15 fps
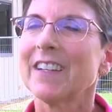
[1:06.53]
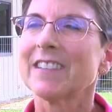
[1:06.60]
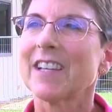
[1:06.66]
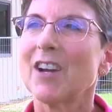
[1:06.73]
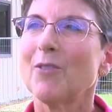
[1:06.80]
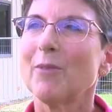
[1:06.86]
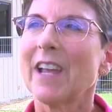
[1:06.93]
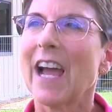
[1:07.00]

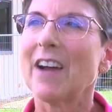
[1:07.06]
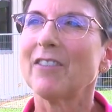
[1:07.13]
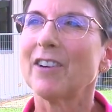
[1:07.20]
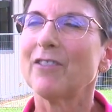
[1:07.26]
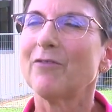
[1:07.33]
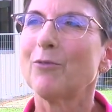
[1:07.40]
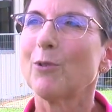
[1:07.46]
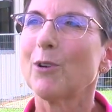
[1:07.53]
So we have
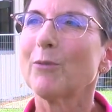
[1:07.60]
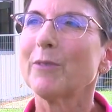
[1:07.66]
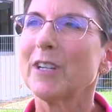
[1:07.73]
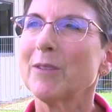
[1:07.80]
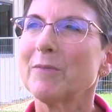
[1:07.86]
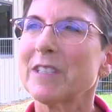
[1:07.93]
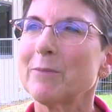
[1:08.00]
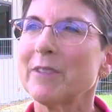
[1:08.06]
a
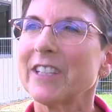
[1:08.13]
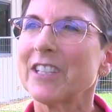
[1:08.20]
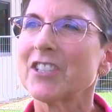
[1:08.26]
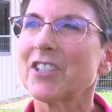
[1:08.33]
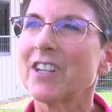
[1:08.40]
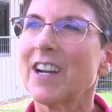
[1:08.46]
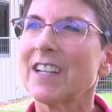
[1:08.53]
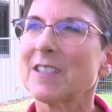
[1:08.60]
four-room
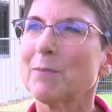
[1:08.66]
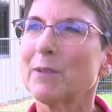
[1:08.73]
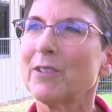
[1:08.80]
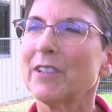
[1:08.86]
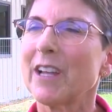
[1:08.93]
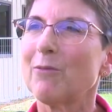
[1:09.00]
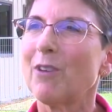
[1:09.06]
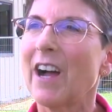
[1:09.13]
simulation
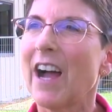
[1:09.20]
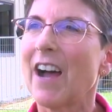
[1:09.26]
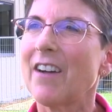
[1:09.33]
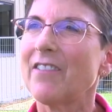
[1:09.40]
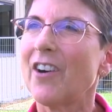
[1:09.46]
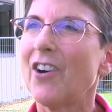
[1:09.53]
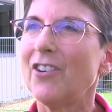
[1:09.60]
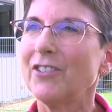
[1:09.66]
hospital that will
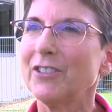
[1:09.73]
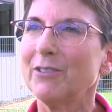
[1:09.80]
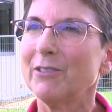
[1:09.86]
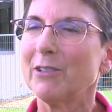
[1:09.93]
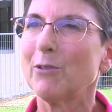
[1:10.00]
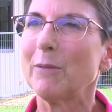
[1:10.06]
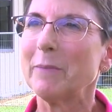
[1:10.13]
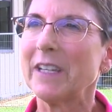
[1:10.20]
have all new
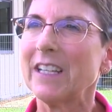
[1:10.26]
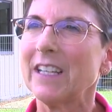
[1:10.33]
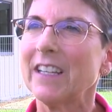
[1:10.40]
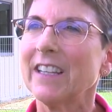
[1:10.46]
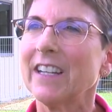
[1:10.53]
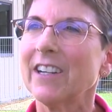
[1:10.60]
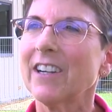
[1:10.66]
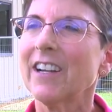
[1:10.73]
equipment
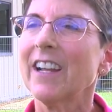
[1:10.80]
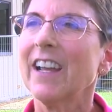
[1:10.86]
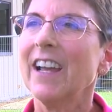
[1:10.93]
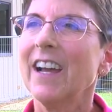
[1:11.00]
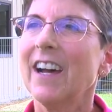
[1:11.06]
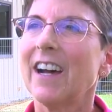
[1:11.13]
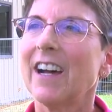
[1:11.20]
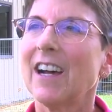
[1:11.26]
in there,
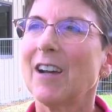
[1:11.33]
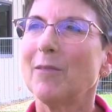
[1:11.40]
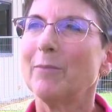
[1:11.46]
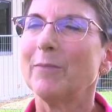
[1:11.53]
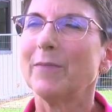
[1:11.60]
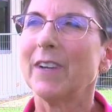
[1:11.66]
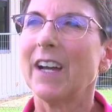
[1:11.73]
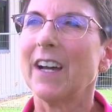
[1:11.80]

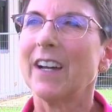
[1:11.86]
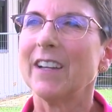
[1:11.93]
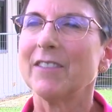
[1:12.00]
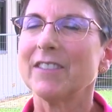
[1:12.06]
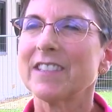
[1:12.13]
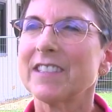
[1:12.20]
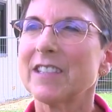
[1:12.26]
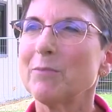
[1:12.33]
um, uh,
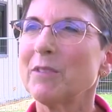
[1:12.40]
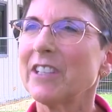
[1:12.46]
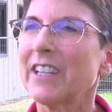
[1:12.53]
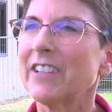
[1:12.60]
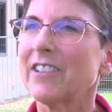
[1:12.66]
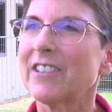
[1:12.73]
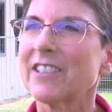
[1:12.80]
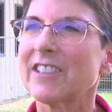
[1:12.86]

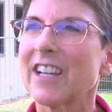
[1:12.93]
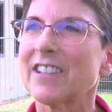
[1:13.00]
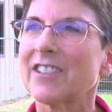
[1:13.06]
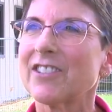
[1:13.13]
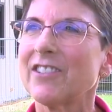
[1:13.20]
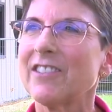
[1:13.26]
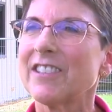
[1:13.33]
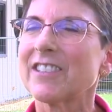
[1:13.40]
simulators that
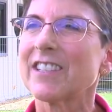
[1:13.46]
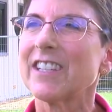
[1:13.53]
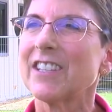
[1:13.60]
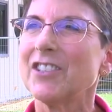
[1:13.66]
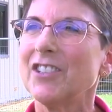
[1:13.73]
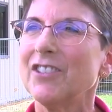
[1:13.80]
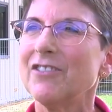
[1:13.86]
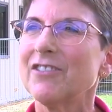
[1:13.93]
students
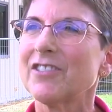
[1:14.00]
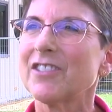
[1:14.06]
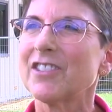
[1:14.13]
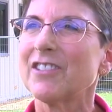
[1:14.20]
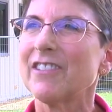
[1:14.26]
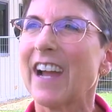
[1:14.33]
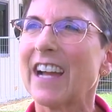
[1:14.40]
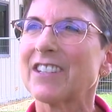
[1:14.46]
can use
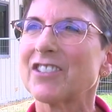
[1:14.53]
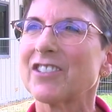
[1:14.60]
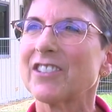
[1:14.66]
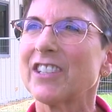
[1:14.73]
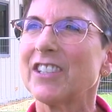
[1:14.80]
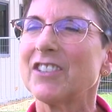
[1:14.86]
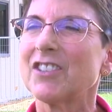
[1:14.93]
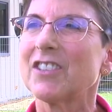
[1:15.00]
to
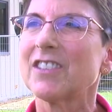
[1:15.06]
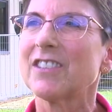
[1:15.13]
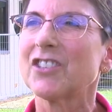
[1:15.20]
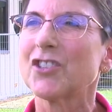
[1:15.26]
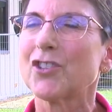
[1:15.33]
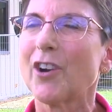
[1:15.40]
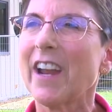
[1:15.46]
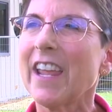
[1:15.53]
actually
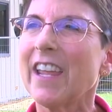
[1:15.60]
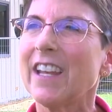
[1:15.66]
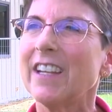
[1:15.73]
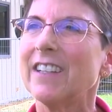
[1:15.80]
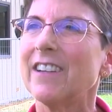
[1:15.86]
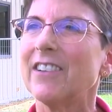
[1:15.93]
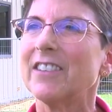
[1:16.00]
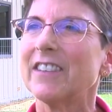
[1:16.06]

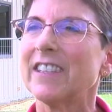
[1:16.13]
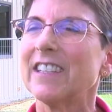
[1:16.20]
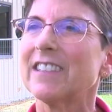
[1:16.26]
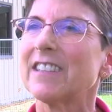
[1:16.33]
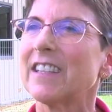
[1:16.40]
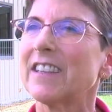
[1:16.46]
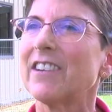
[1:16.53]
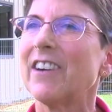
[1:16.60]
train on things
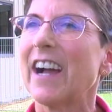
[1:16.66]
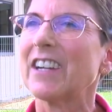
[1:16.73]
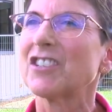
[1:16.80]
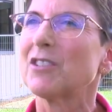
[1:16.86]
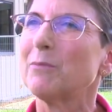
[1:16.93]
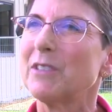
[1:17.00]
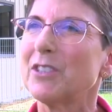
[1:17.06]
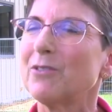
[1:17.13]
that they'll
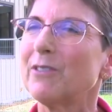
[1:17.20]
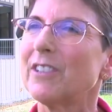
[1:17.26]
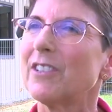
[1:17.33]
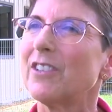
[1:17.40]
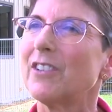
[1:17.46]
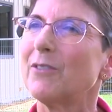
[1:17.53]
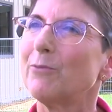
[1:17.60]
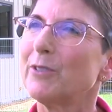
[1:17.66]
actually be doing
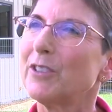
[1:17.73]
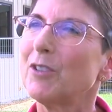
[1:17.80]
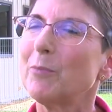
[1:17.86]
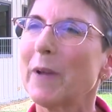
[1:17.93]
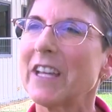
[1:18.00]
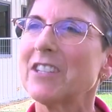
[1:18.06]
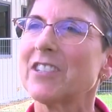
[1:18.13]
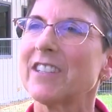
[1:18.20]
on real
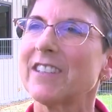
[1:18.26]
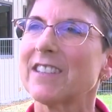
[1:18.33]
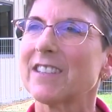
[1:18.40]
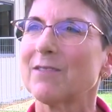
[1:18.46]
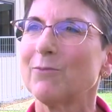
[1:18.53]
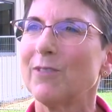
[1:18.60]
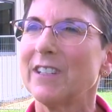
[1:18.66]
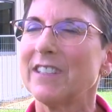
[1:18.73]

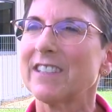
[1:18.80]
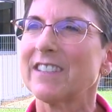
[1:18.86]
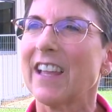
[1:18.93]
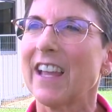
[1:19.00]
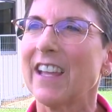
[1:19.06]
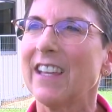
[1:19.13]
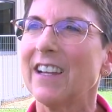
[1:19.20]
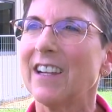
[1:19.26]
patients once
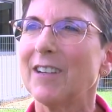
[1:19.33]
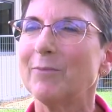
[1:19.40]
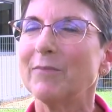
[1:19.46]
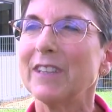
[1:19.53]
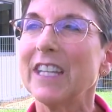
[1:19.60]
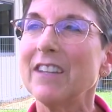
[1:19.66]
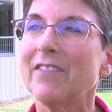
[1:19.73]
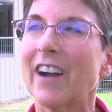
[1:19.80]
they um,
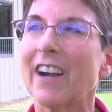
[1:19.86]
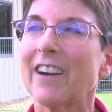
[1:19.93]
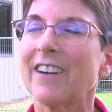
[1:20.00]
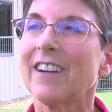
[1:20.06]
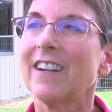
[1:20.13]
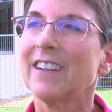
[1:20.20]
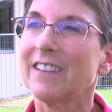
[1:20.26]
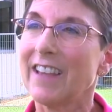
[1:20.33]
leave
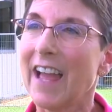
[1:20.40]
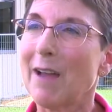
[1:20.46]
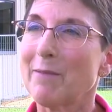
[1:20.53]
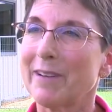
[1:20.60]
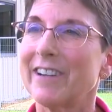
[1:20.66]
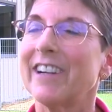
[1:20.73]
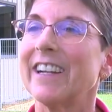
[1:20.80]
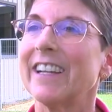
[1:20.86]
our lab
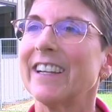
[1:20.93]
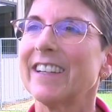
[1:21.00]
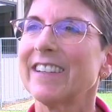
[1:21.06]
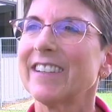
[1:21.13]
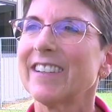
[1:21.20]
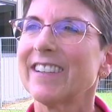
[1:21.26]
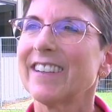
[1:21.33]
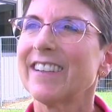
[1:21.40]
area.
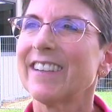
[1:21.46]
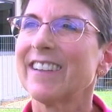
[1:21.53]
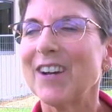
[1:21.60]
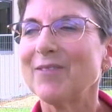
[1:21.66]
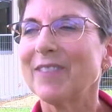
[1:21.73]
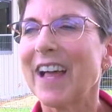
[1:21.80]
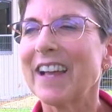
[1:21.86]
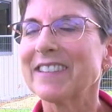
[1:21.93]

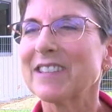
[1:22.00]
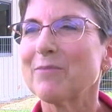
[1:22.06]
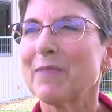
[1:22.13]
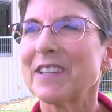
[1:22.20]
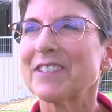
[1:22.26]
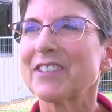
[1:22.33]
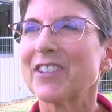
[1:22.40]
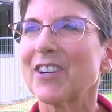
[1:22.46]
Um, last
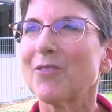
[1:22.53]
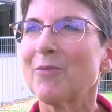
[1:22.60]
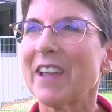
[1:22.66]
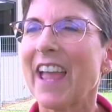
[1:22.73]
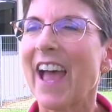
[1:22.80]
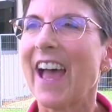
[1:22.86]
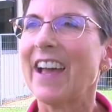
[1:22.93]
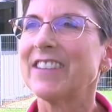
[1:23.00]
semester,
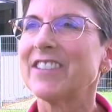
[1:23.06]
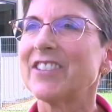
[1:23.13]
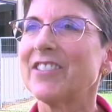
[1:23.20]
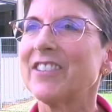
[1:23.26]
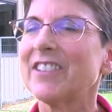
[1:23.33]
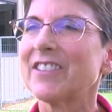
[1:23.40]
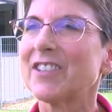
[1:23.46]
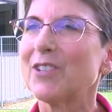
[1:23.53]
we had
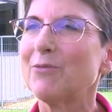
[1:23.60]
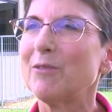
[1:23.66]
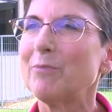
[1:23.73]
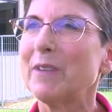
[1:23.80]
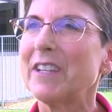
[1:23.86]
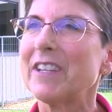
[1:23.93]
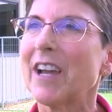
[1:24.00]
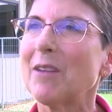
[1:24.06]
students who would
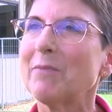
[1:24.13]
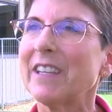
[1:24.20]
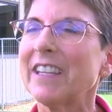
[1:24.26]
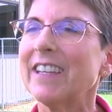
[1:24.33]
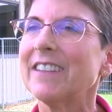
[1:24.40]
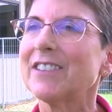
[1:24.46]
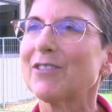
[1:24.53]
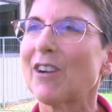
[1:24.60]
be coming
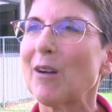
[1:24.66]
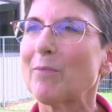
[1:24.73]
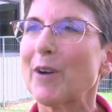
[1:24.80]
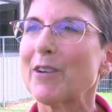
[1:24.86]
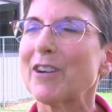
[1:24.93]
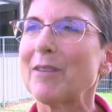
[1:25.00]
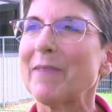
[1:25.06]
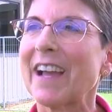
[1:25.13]
into our
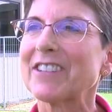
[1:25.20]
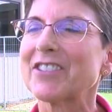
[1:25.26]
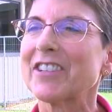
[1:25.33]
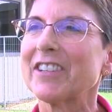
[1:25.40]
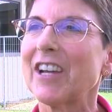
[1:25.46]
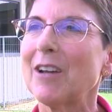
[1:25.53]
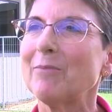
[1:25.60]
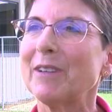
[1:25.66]
program
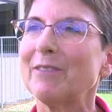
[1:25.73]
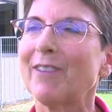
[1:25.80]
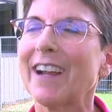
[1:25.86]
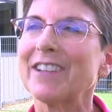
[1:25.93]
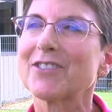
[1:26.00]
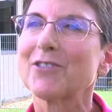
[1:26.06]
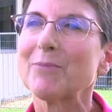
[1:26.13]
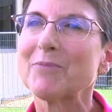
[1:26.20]
actually come and
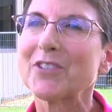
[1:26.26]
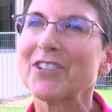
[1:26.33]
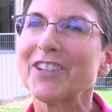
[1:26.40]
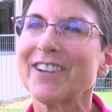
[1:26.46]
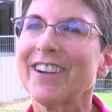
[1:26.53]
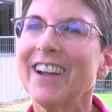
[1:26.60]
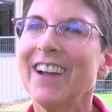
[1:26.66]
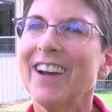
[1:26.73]
write
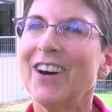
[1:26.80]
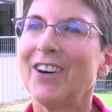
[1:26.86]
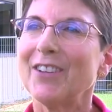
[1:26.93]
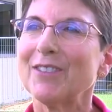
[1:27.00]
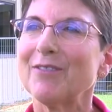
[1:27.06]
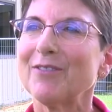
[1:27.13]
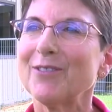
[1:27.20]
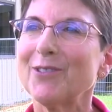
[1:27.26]
scripture
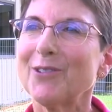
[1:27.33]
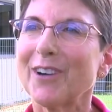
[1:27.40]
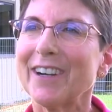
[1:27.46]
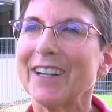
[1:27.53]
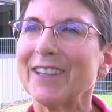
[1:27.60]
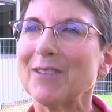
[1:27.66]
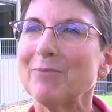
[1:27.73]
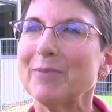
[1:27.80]
on the floor
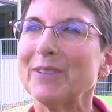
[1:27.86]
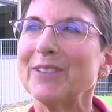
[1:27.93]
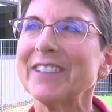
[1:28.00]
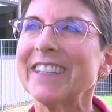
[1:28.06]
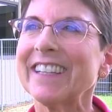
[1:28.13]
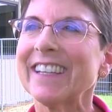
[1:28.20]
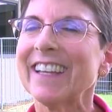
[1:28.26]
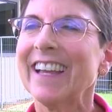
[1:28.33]
in the
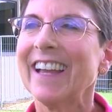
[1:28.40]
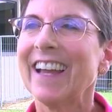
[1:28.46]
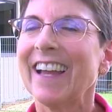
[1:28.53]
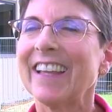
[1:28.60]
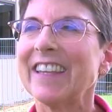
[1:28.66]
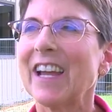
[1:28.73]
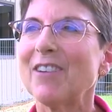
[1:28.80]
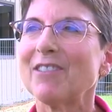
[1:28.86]
building,
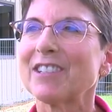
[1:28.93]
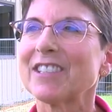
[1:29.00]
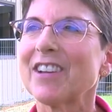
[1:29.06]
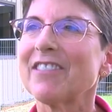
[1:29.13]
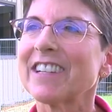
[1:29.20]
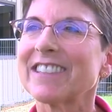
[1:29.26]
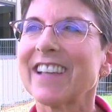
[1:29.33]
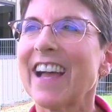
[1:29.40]
and they were
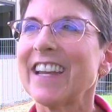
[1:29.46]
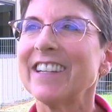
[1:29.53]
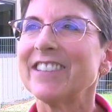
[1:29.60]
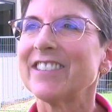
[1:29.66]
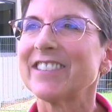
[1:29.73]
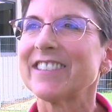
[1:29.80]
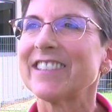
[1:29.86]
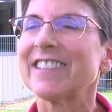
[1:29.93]
so excited
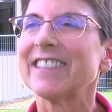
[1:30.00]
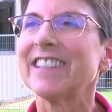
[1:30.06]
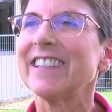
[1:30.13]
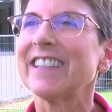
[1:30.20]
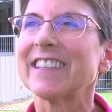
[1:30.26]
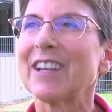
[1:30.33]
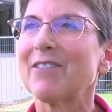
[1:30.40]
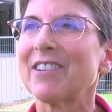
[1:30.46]
just to see
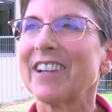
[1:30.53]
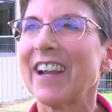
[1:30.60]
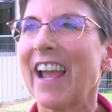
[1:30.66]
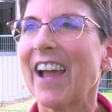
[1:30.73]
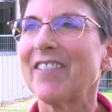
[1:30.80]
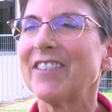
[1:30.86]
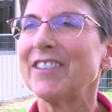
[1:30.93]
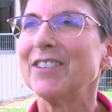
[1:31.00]
that they were going to
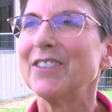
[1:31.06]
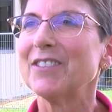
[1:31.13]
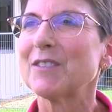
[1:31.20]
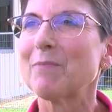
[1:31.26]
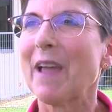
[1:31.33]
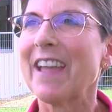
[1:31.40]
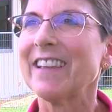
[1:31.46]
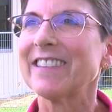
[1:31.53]
have the new
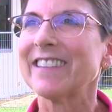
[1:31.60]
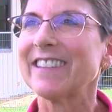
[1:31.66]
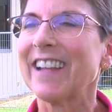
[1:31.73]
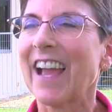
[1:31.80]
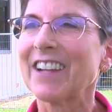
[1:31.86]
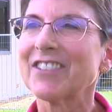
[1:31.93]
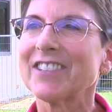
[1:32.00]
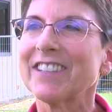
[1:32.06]
space. And
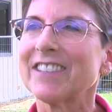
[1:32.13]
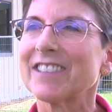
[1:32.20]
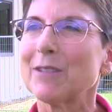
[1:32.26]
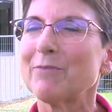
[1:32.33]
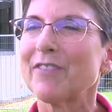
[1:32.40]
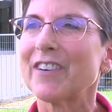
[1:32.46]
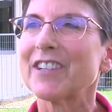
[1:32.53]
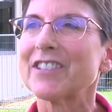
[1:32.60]
actually,
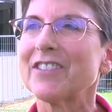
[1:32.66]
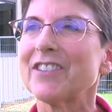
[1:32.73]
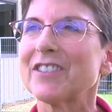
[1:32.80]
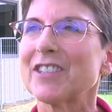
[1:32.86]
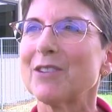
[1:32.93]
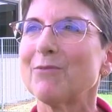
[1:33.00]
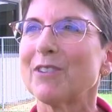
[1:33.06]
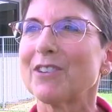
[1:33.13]
some of our
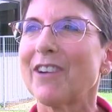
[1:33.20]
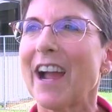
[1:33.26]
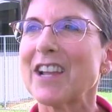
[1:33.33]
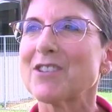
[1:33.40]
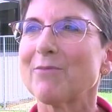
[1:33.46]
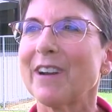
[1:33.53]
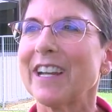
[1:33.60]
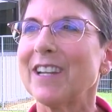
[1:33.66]
students who were
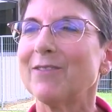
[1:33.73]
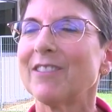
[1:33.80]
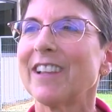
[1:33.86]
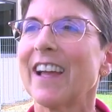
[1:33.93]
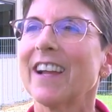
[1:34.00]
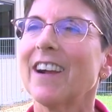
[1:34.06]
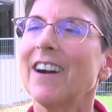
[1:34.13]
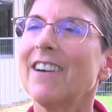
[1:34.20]
graduating were
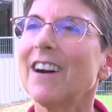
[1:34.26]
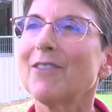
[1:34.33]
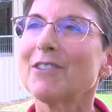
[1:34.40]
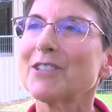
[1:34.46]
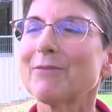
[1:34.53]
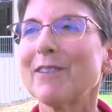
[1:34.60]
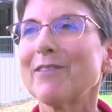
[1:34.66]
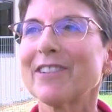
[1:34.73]
like, "Oh, I
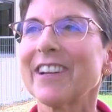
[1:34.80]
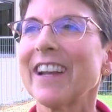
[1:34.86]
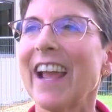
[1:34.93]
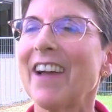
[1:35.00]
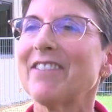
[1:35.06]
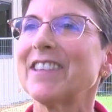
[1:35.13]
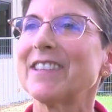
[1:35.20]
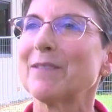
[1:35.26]
wish we were going to
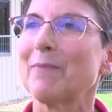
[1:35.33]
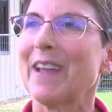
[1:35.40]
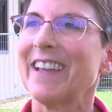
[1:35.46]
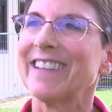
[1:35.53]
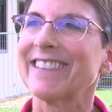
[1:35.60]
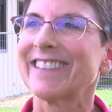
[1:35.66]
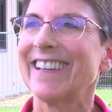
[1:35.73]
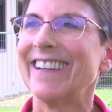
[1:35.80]
have the
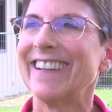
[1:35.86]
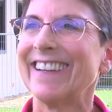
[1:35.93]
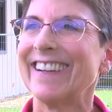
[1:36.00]
space."